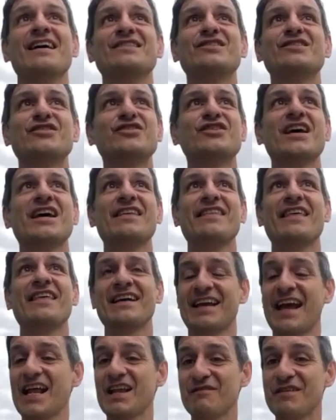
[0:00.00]
to share that
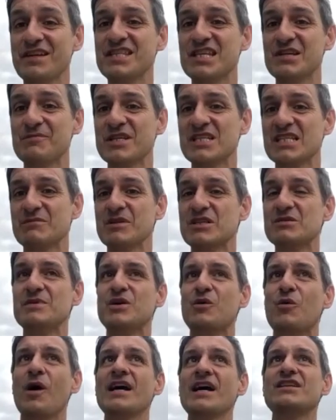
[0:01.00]
kind of intimacy must be
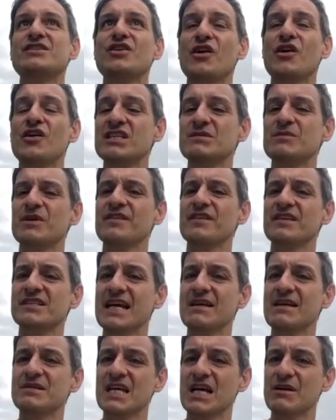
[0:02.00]
quite daunting, but at the
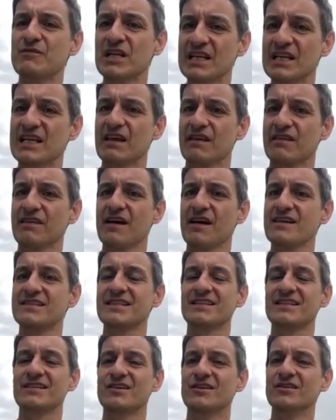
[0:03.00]
same time really
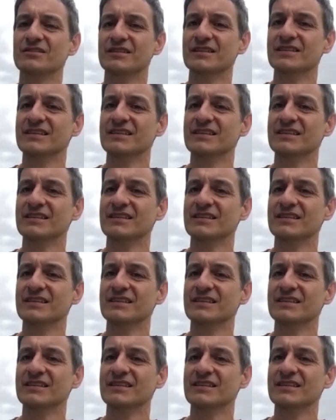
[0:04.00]
cathartic, no?